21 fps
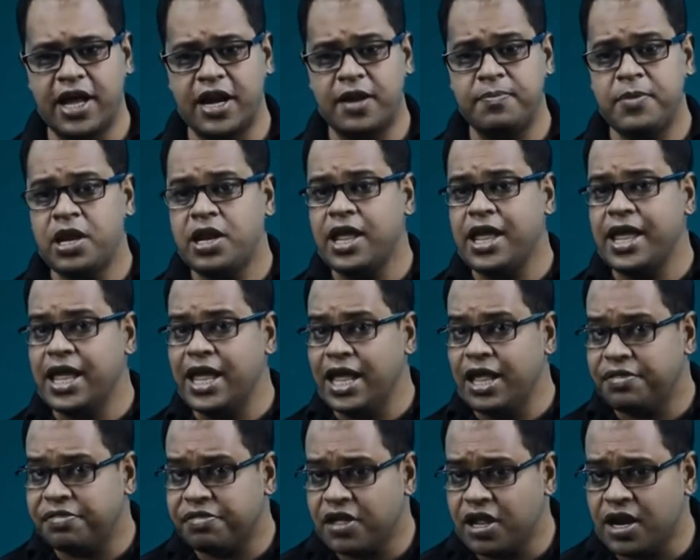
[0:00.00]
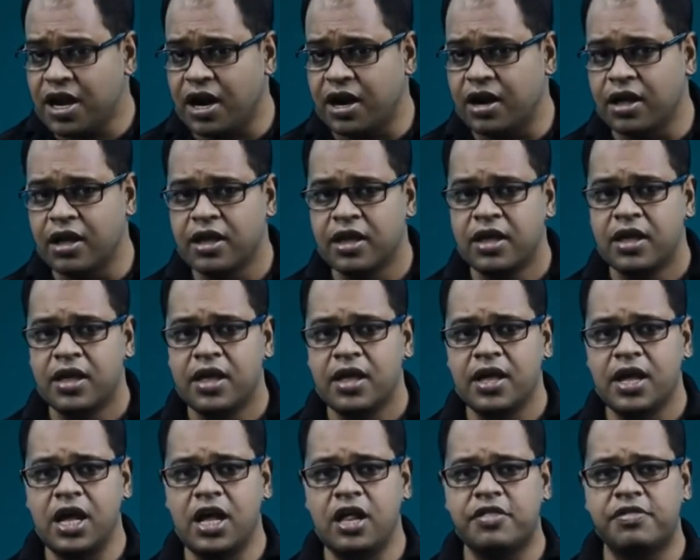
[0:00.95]
that means SNR,
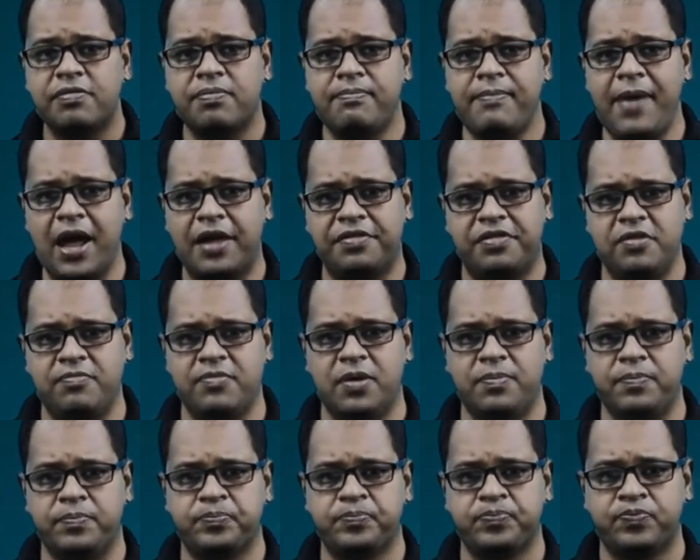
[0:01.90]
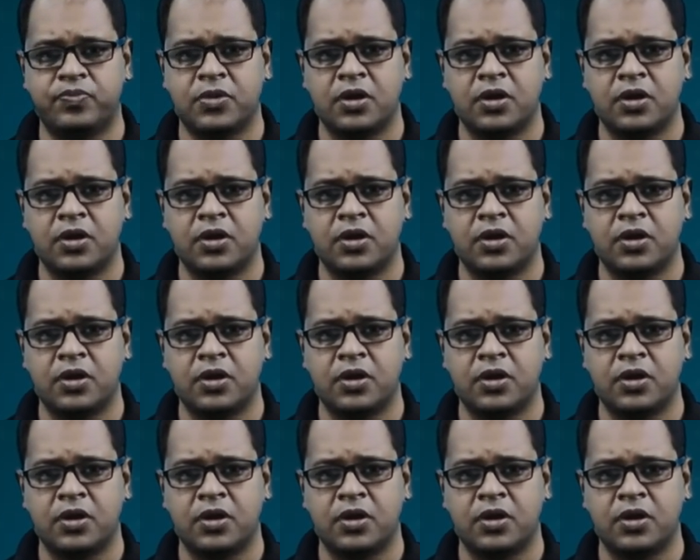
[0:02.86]
is maximum.